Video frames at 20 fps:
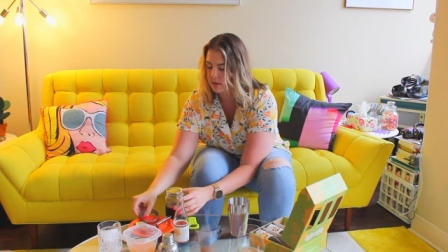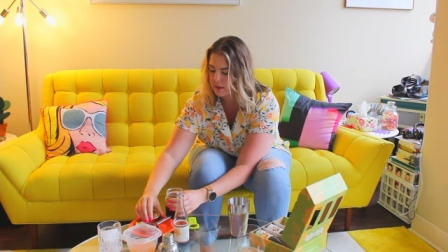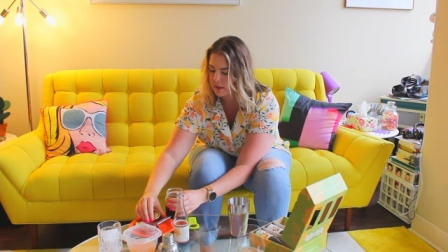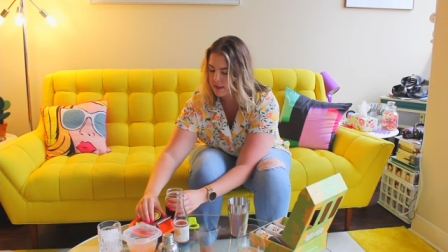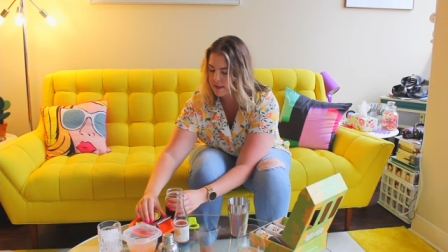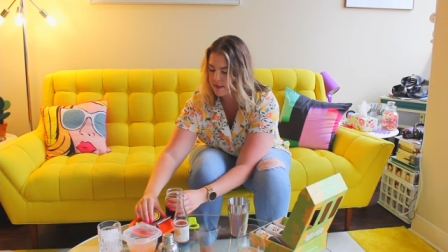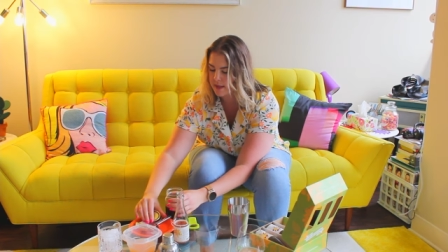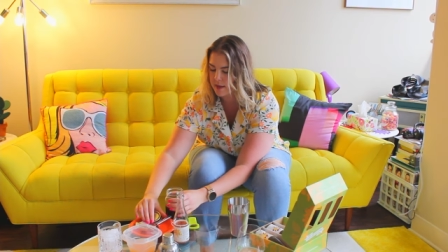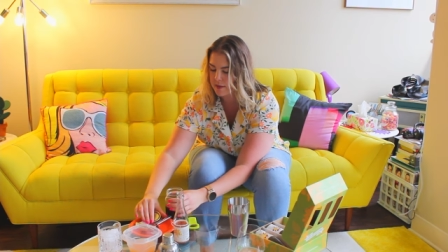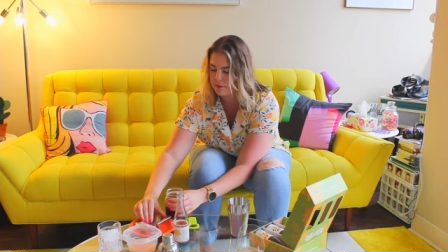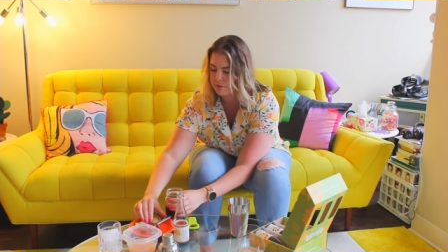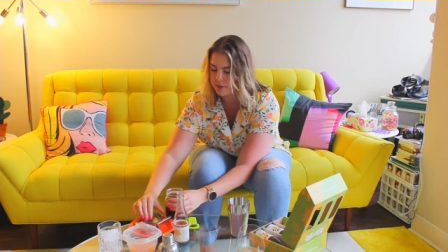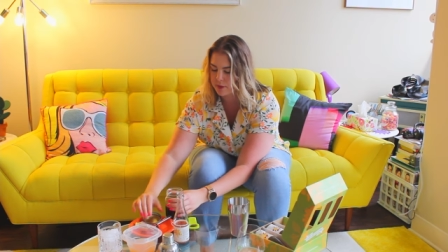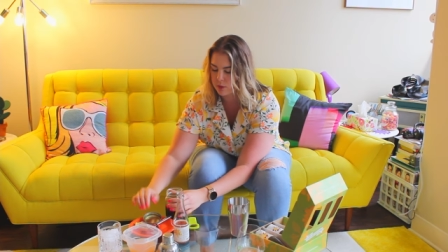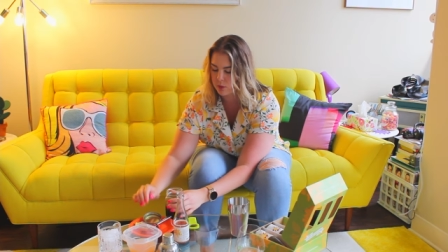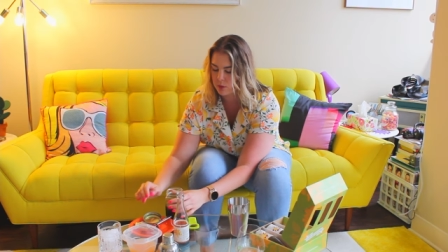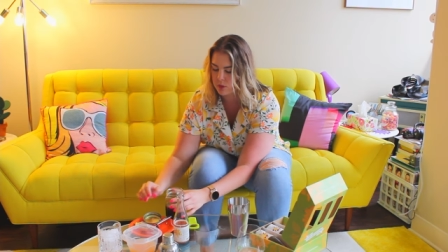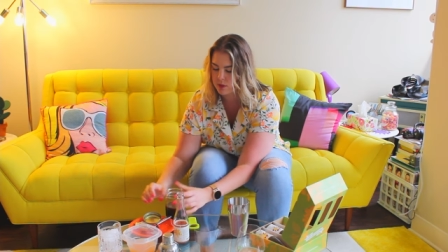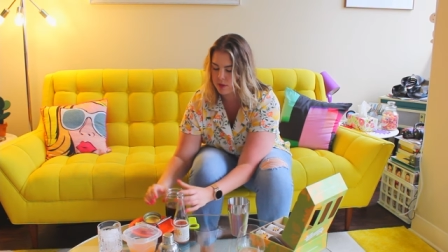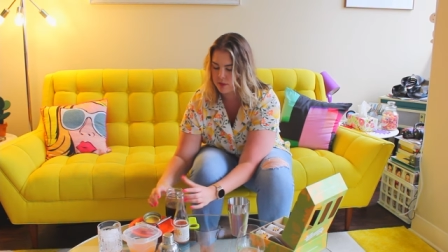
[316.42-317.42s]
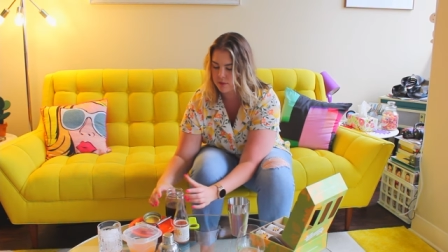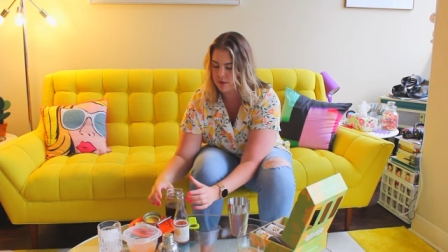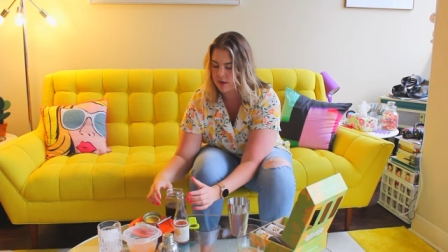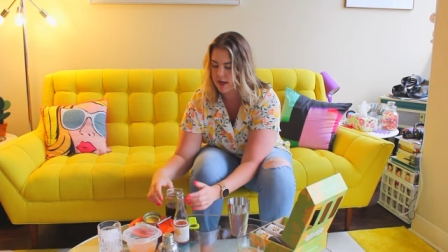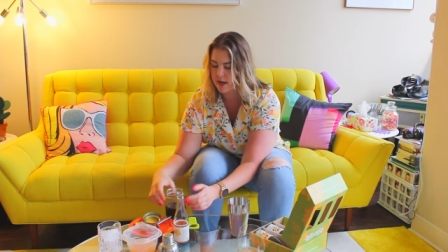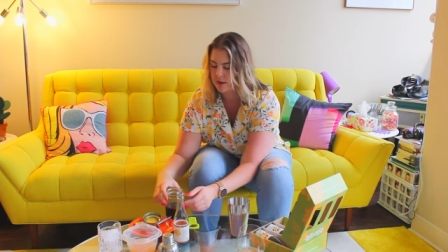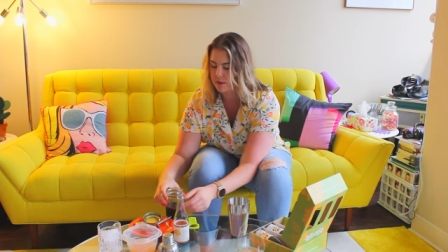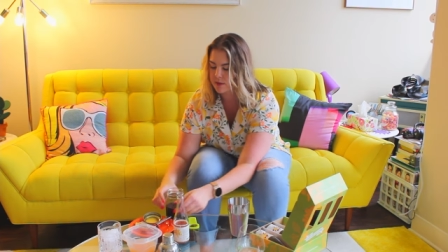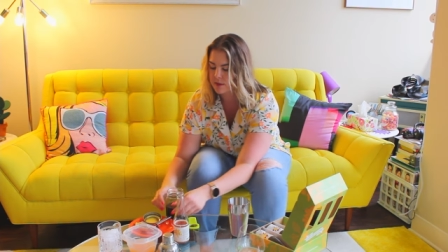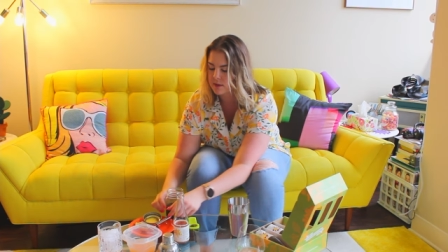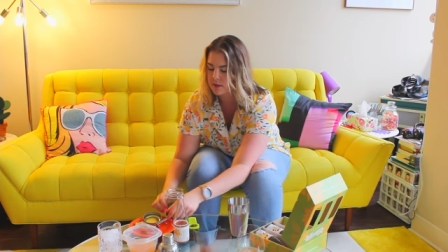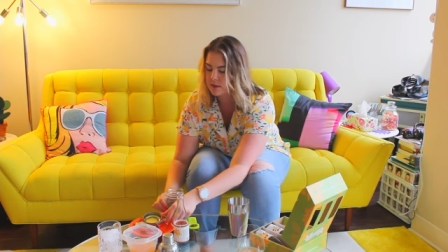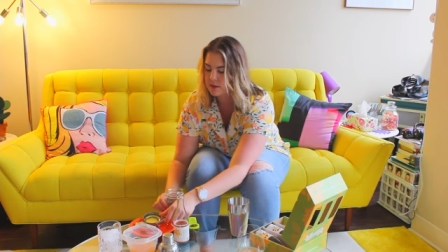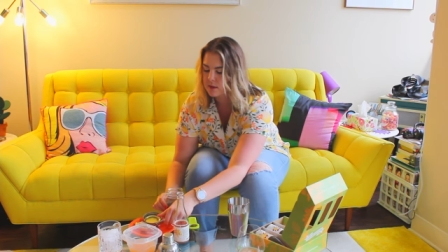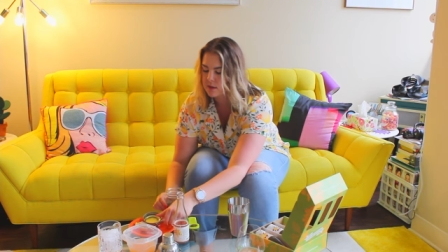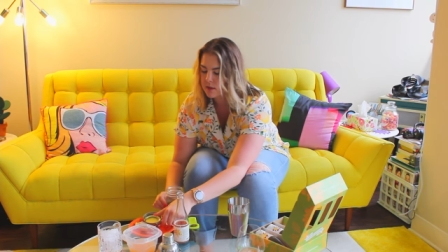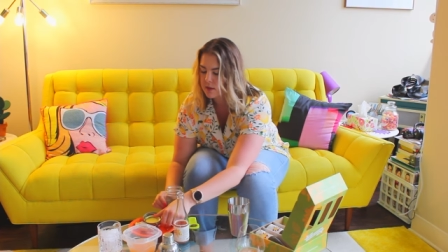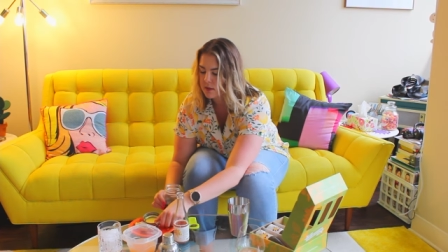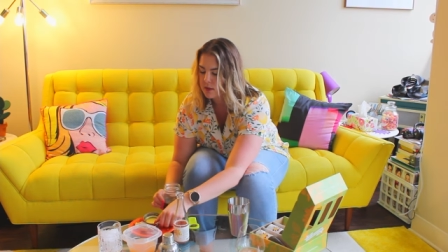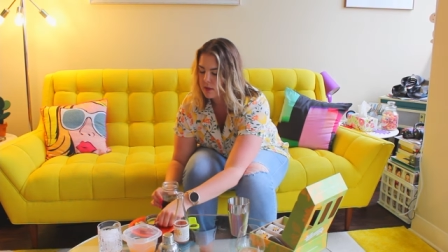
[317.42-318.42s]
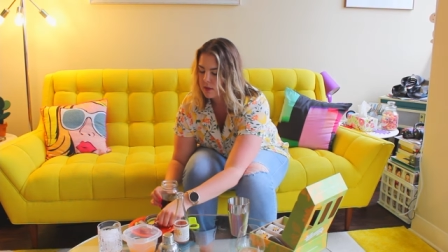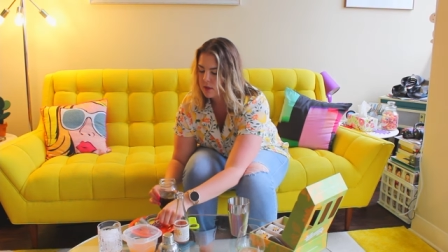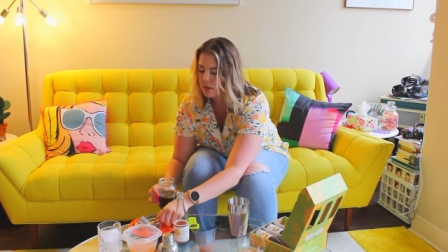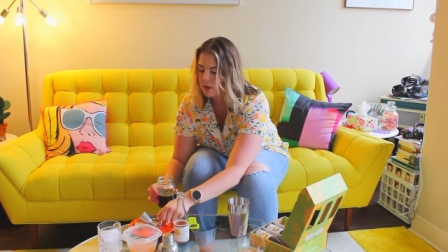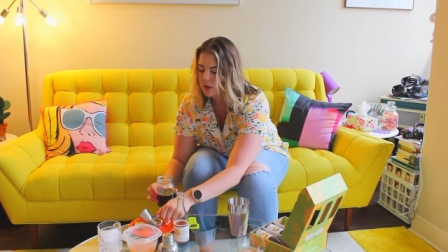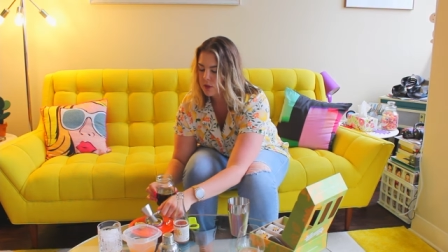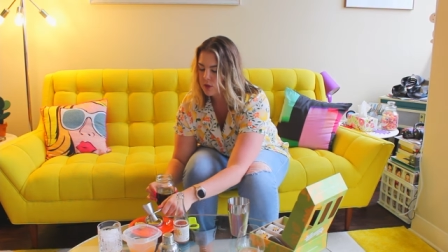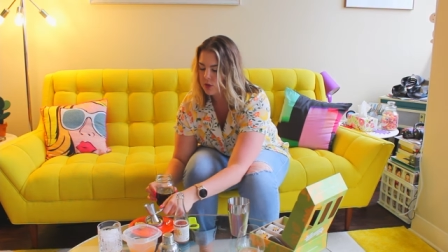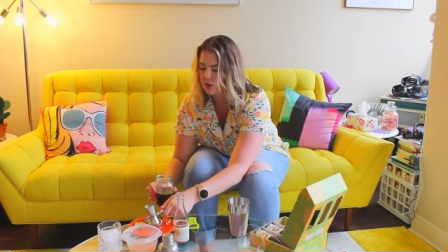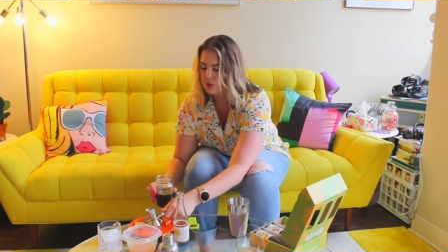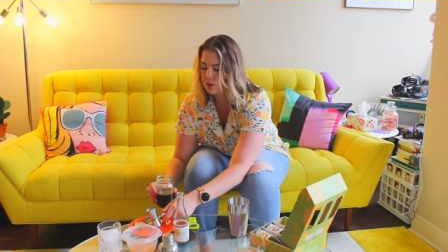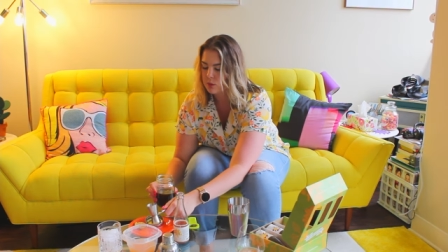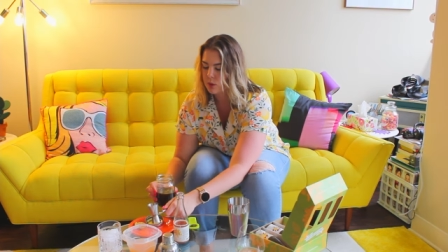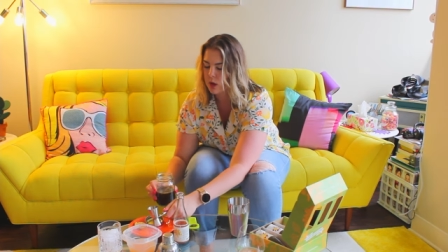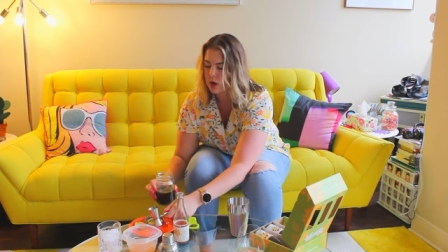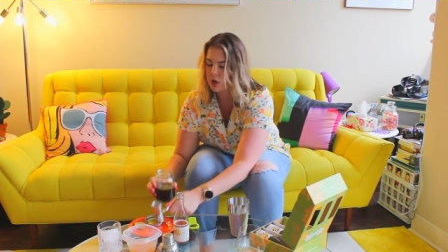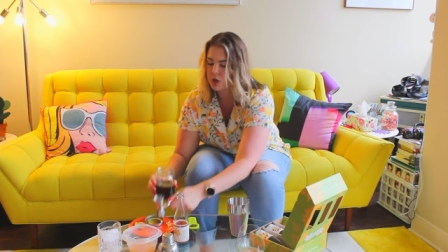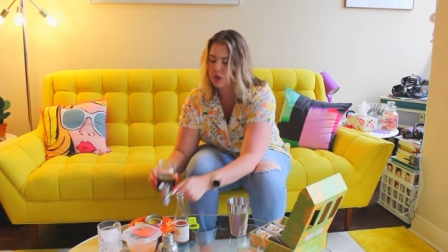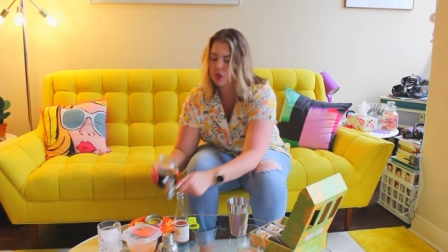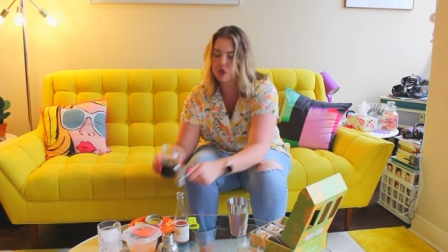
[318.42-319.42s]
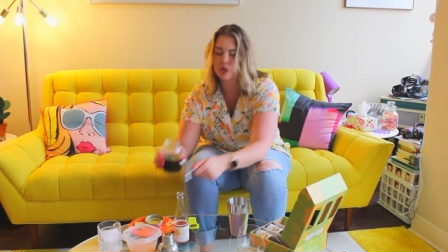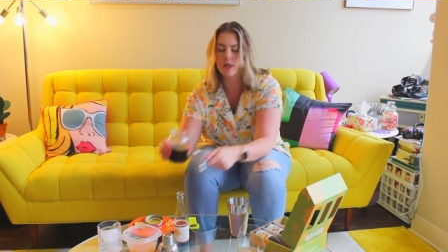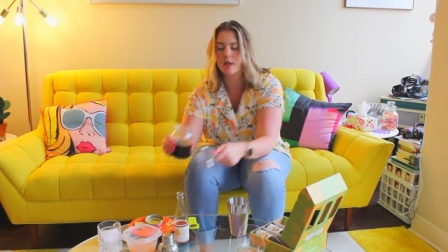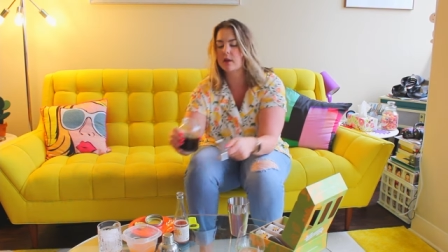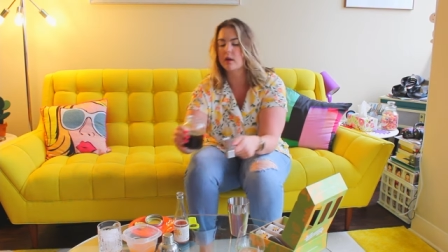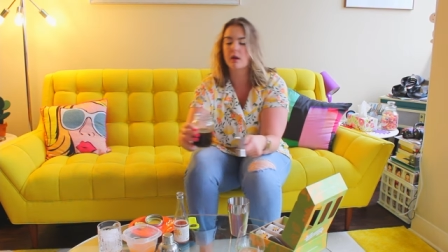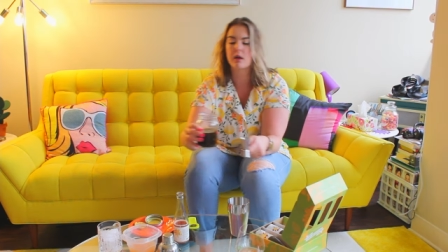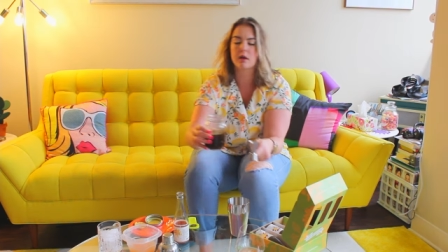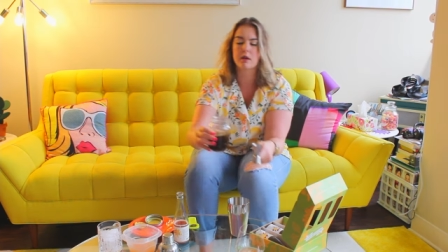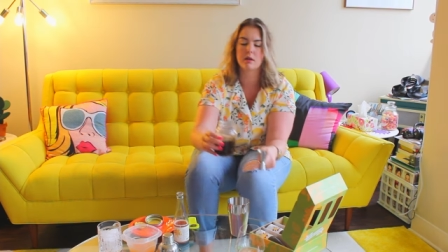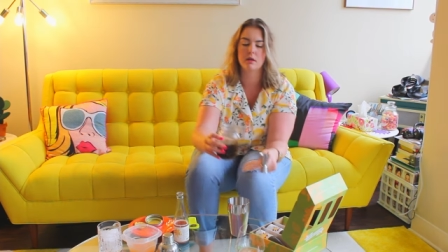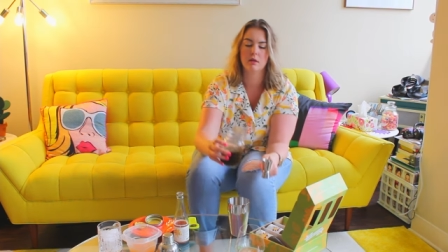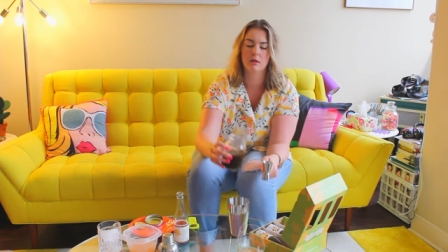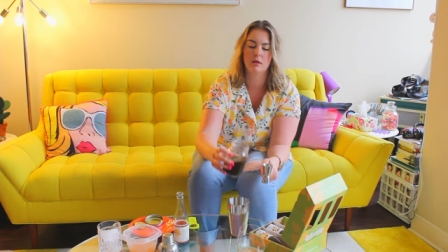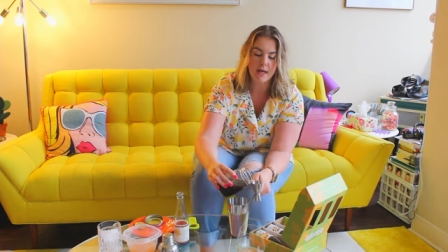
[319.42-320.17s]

like I said, 3/4 of an ounce to our shaker.